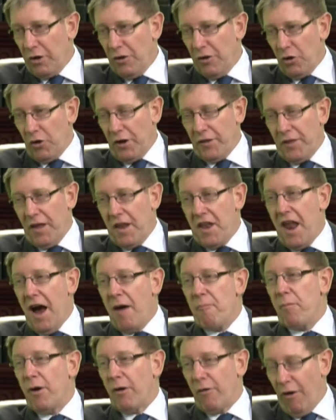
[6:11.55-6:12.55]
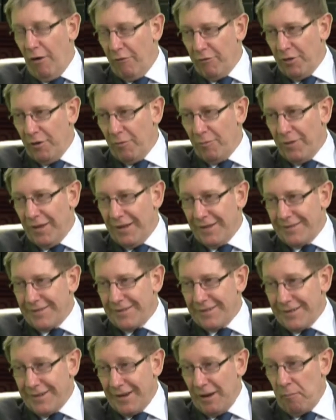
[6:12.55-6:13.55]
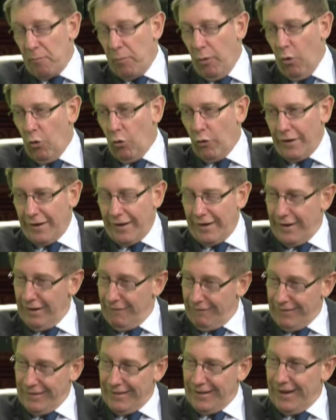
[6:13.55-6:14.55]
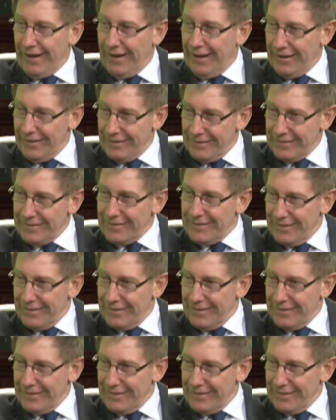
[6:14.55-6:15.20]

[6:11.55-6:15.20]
look at the number of them that keep pouring in every day. Yeah,